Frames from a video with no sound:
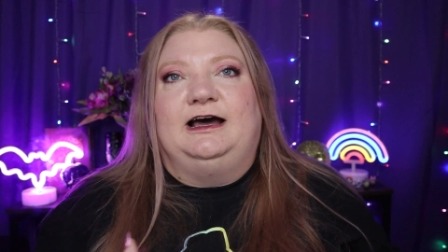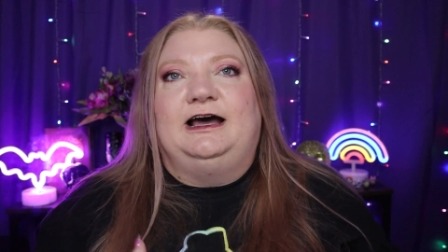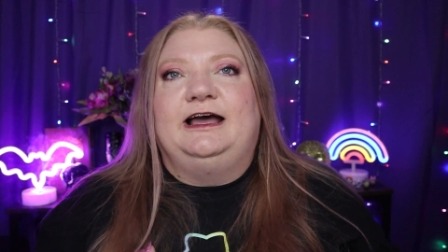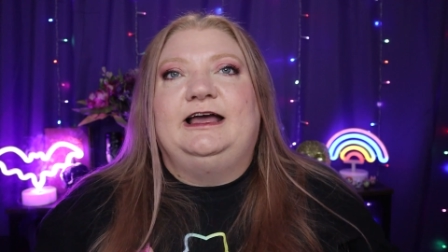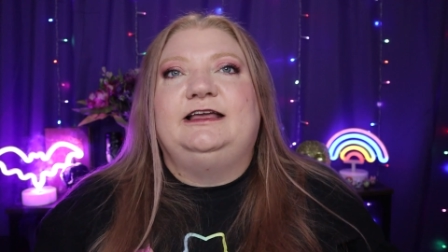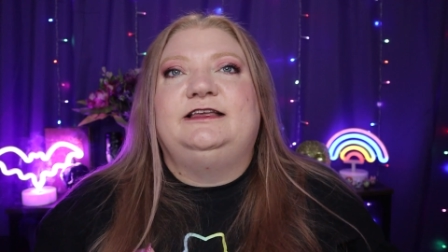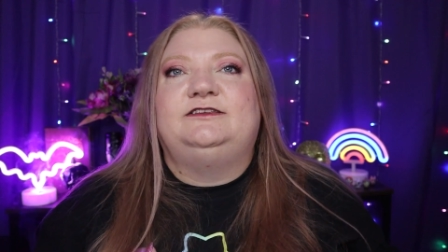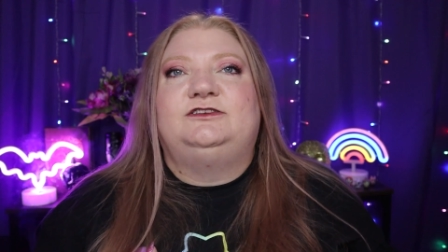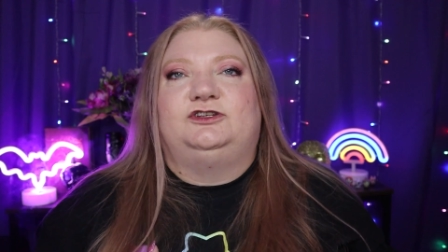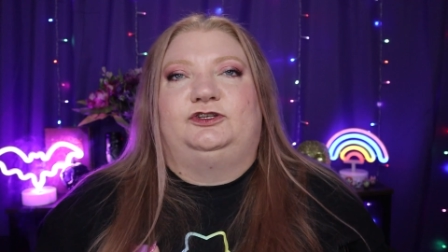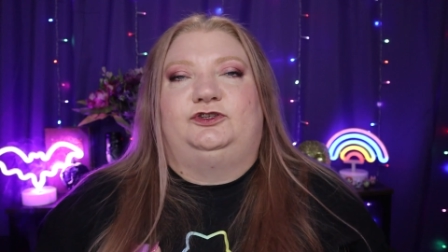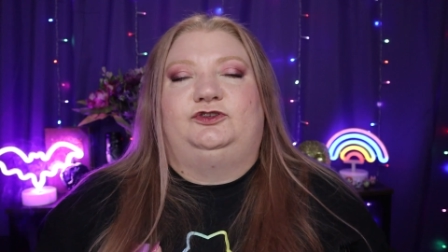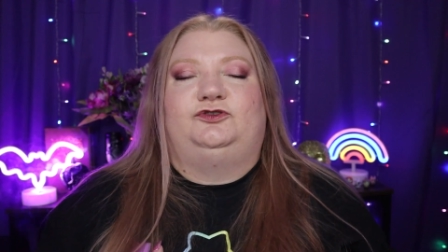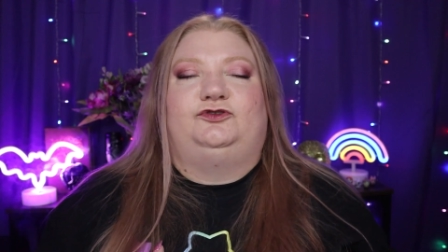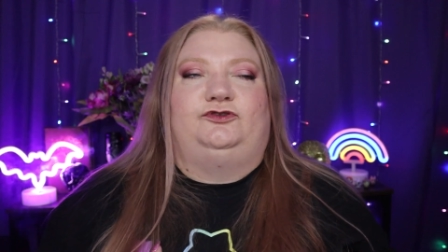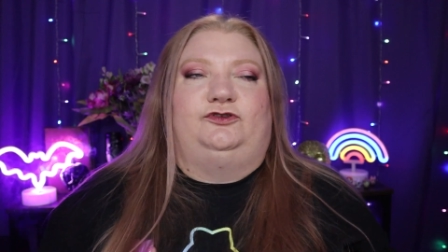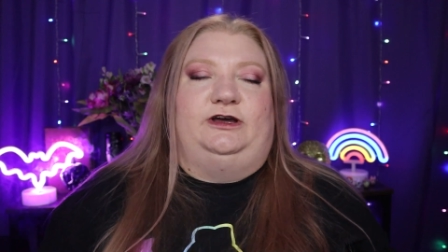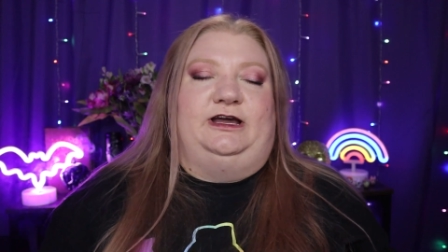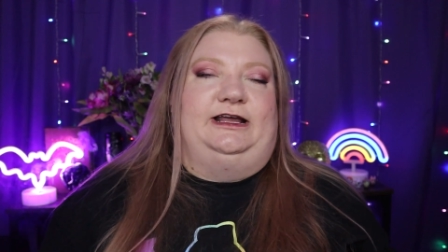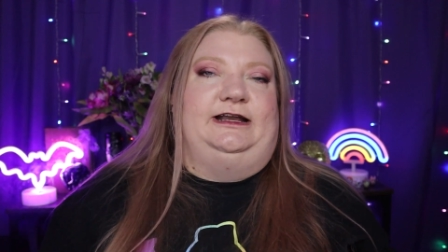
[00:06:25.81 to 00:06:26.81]
I just
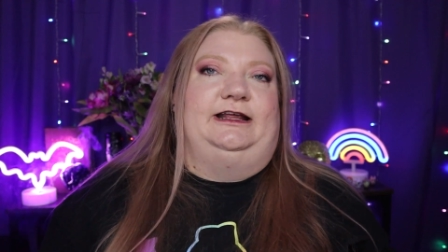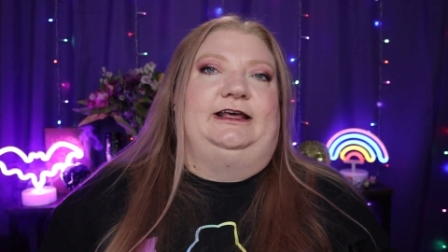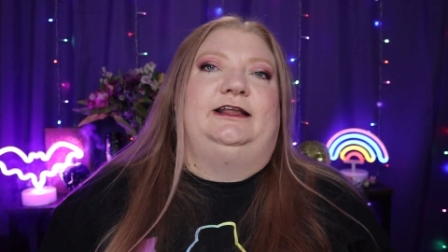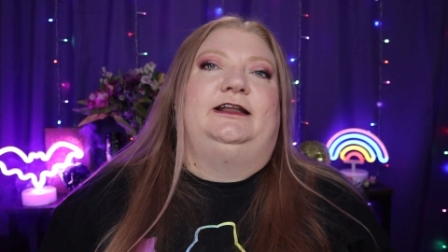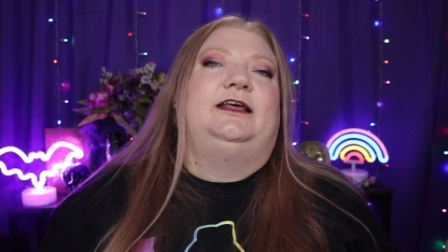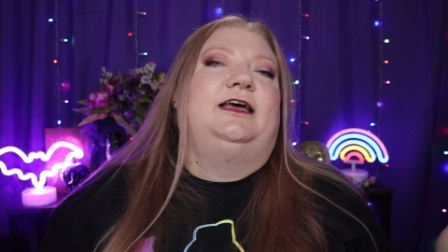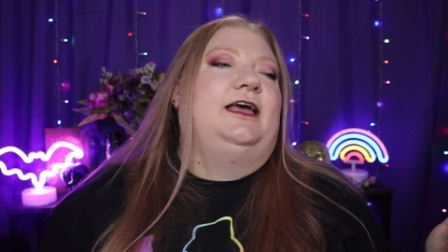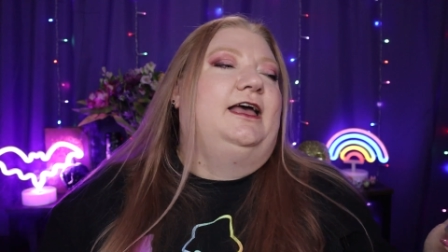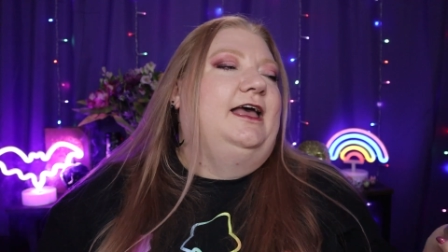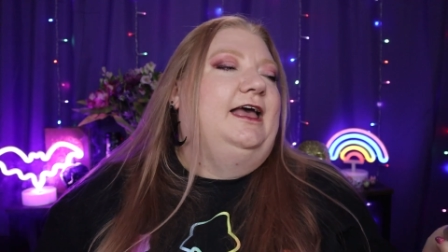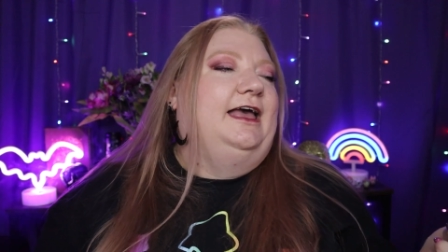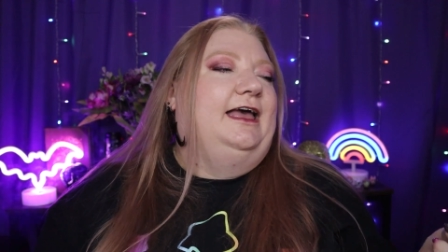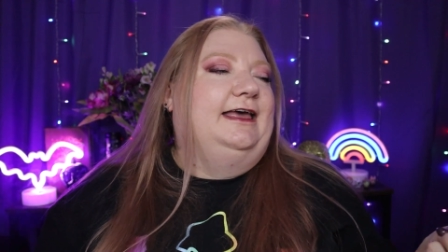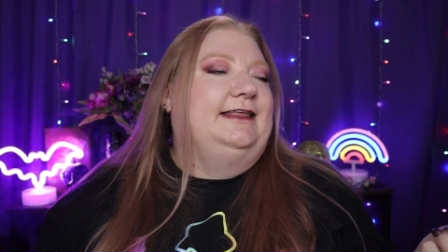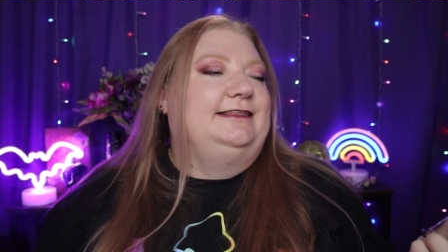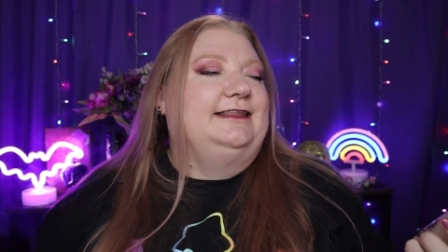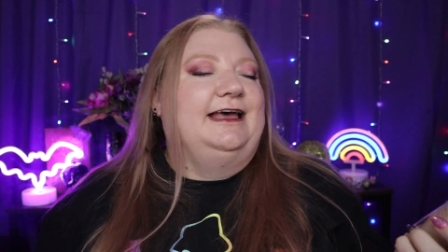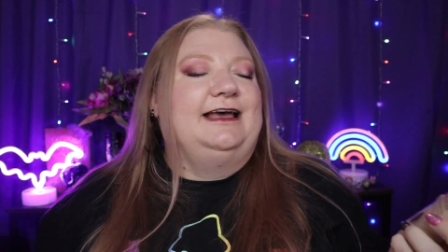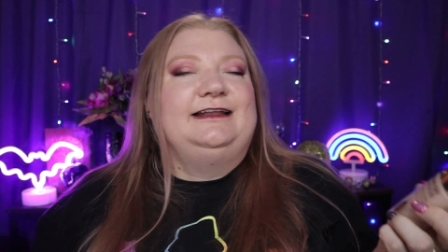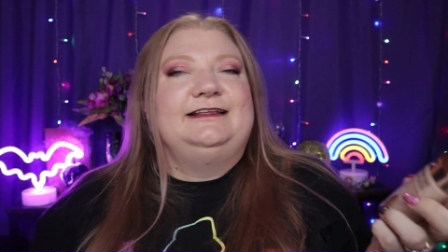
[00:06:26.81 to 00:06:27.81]
tried it,
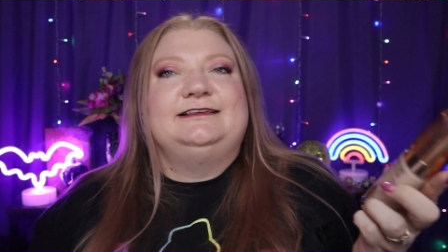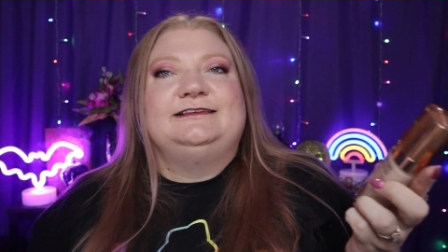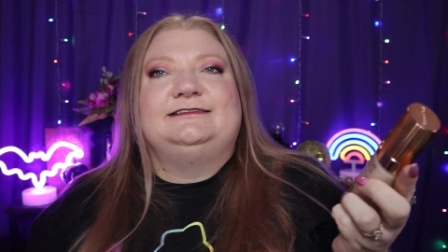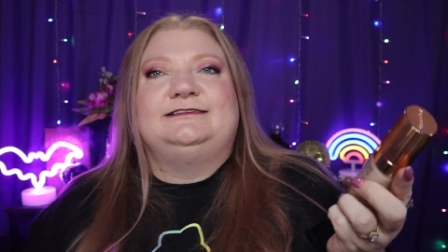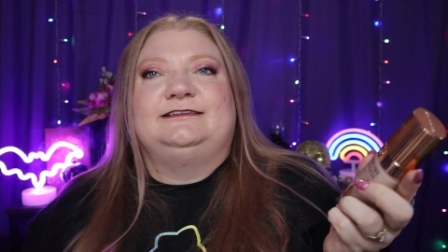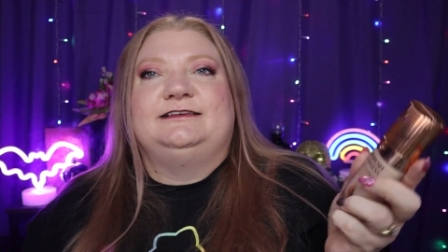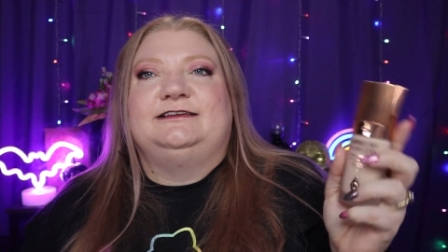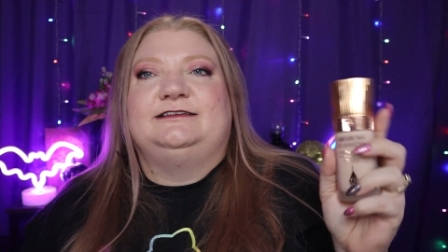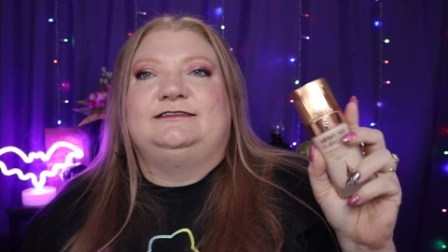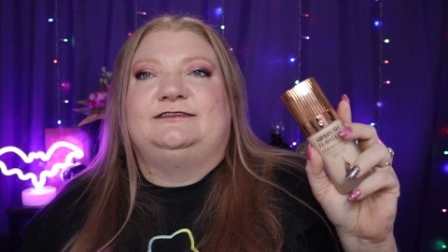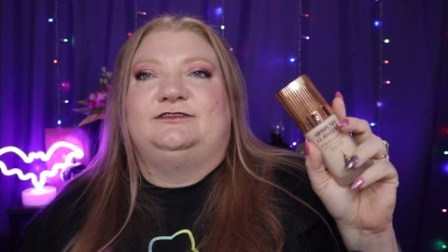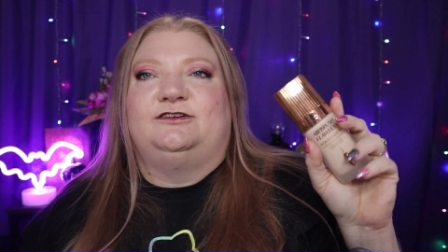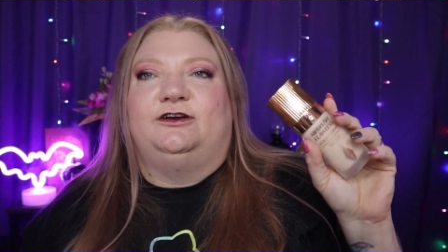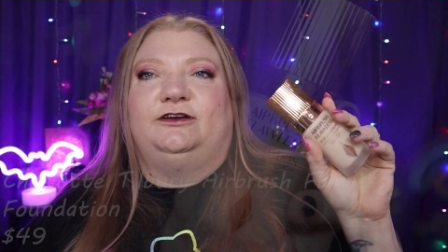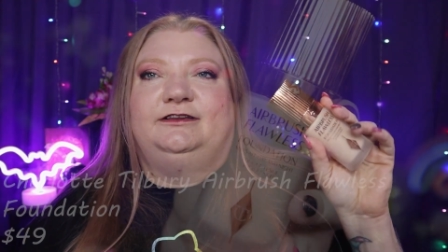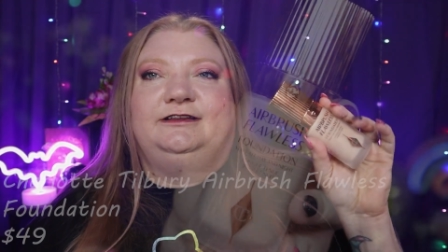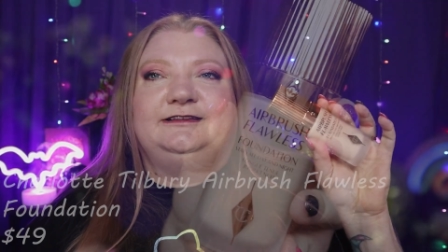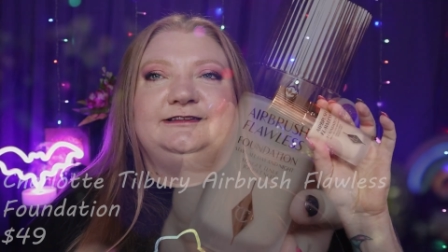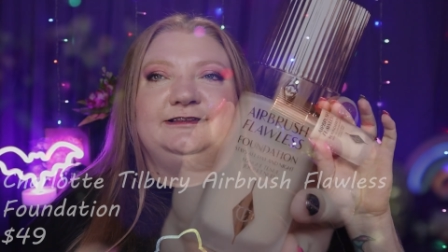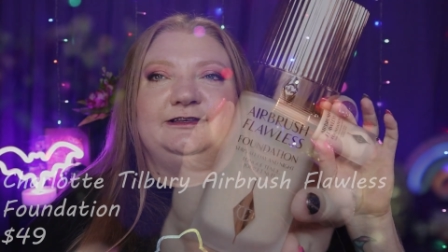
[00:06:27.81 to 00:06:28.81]
and that is this
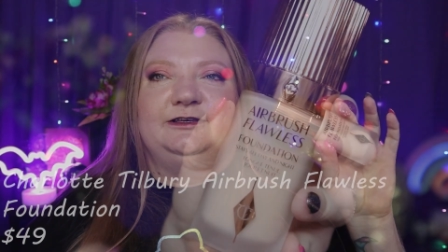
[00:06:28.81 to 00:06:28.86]
Charlotte